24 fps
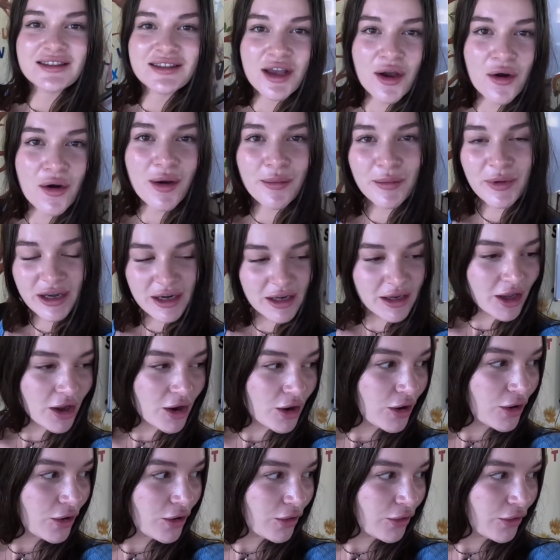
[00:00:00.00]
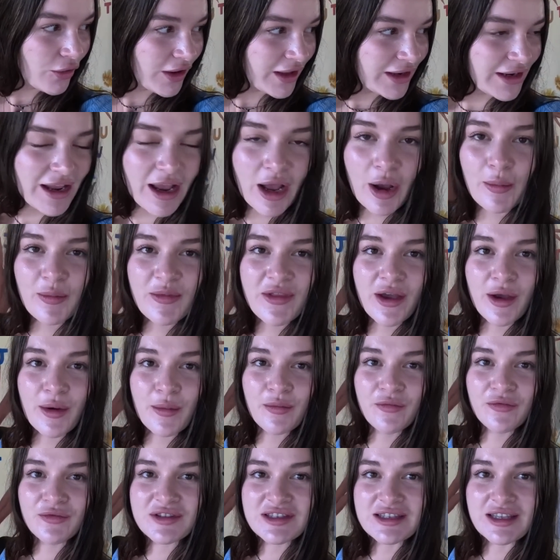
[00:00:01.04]
So I'm gonna go and help
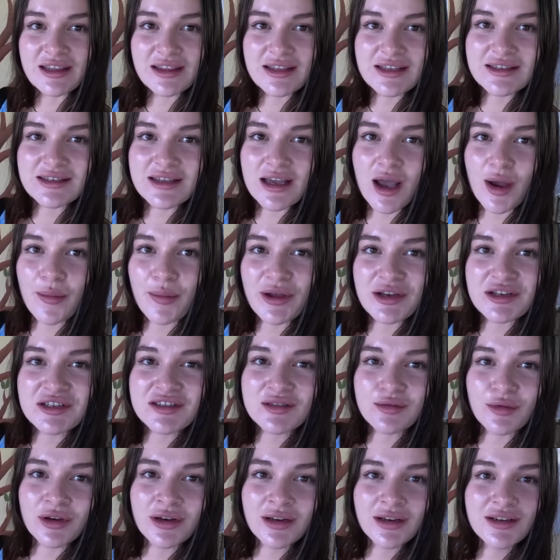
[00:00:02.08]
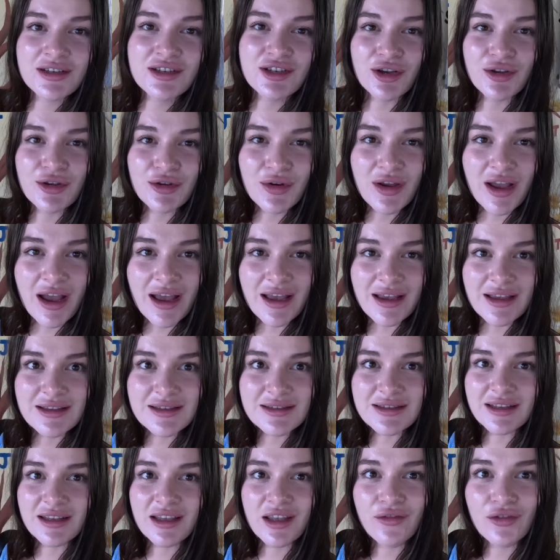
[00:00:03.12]
them set this up. I just wanted to show you
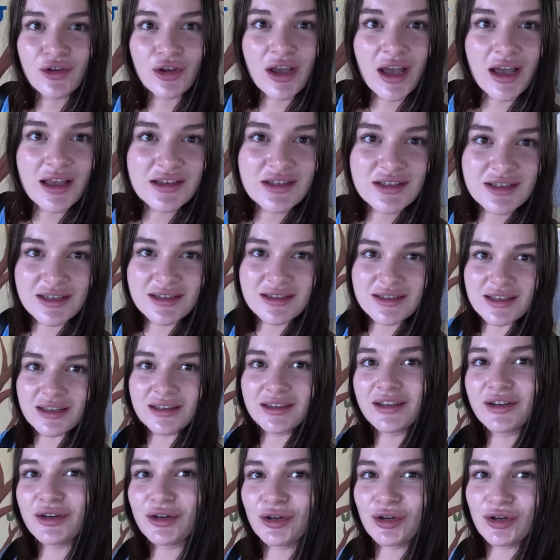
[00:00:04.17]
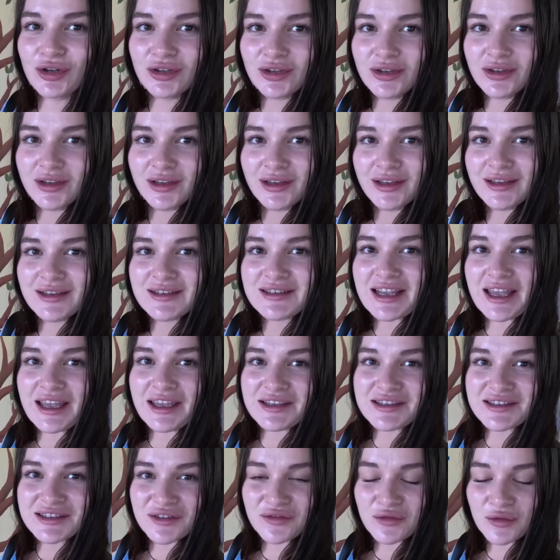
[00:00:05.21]
guys and give you guys just a little
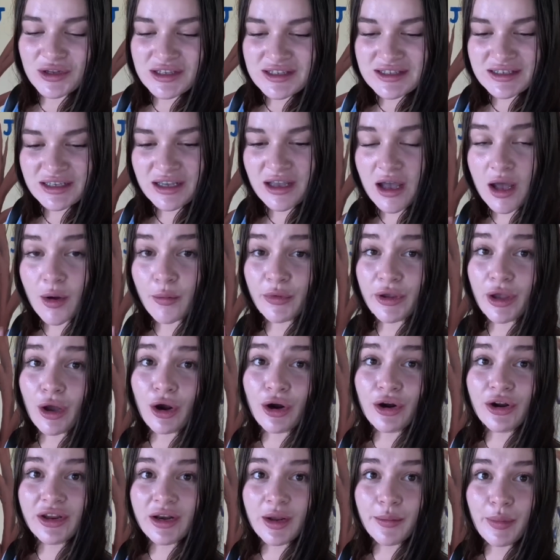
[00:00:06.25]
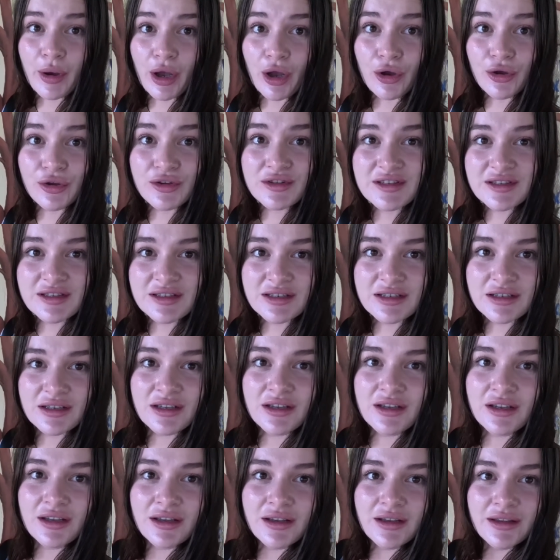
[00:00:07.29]
taste of what's to come. We are gonna post
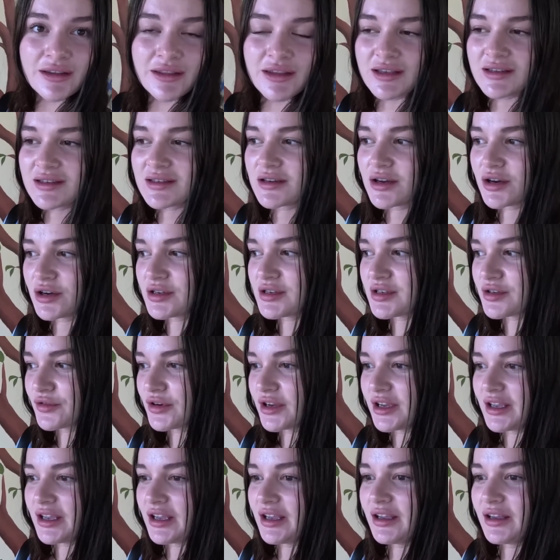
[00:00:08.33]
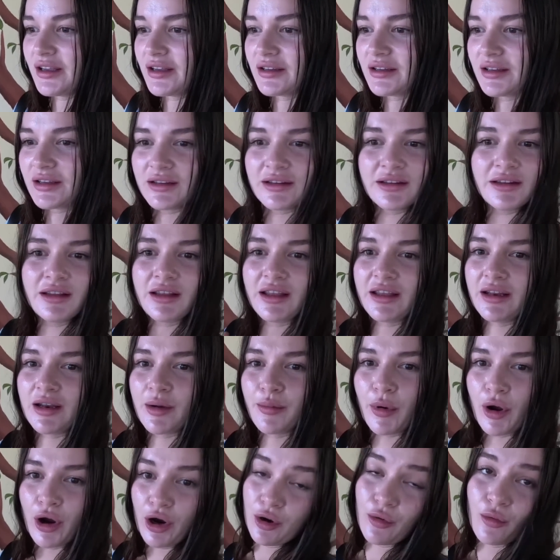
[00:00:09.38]
this nursery in a
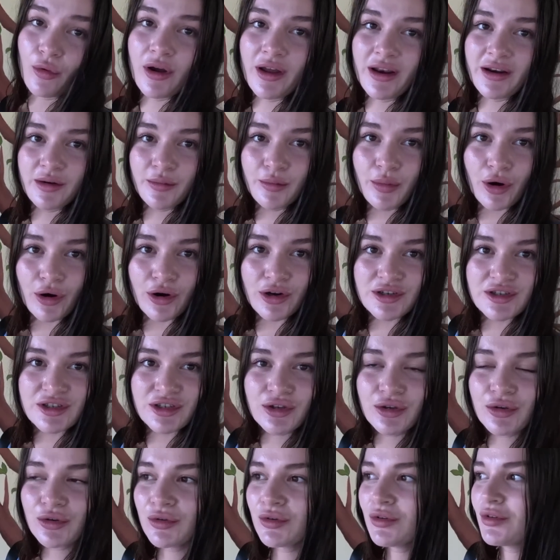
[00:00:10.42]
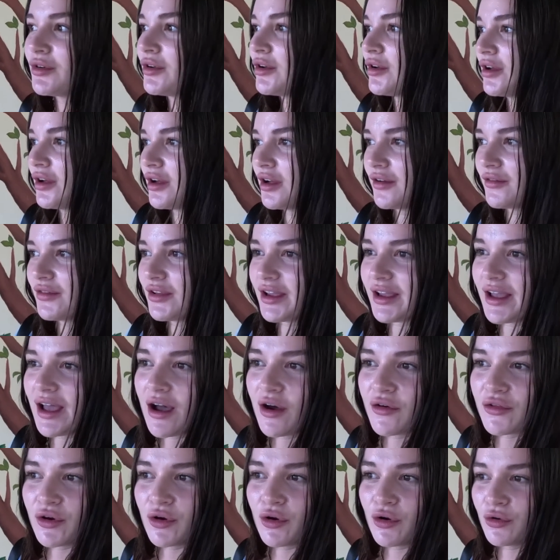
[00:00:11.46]
part one and part two of like
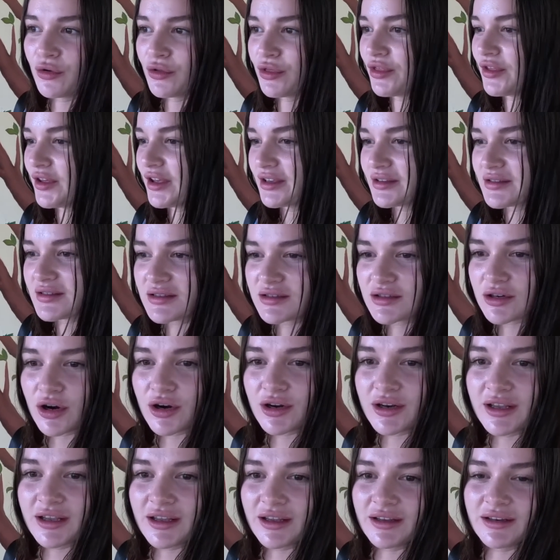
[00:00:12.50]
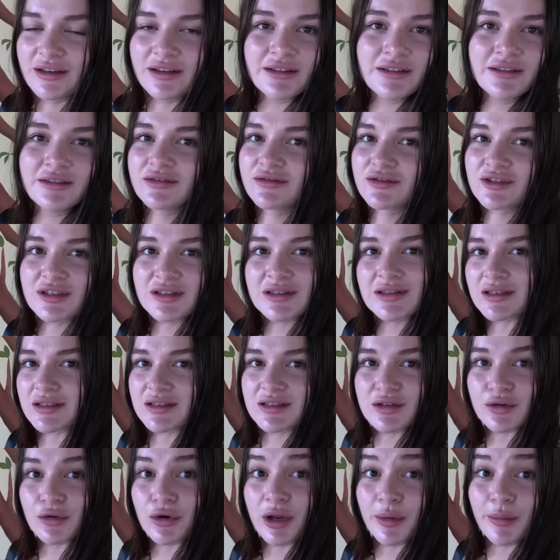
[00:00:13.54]
how the whole thing started and just the
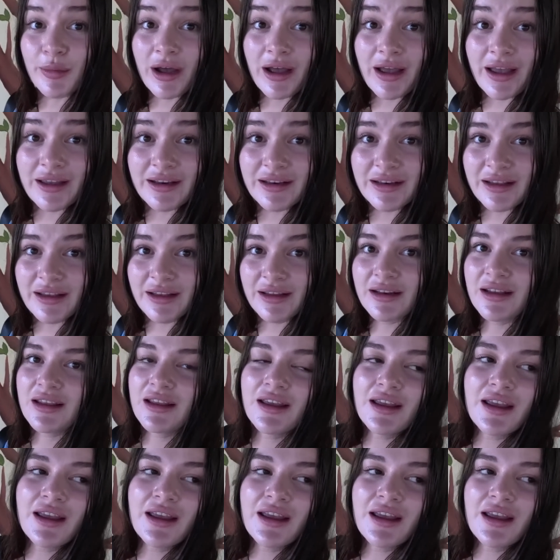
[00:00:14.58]
story behind it.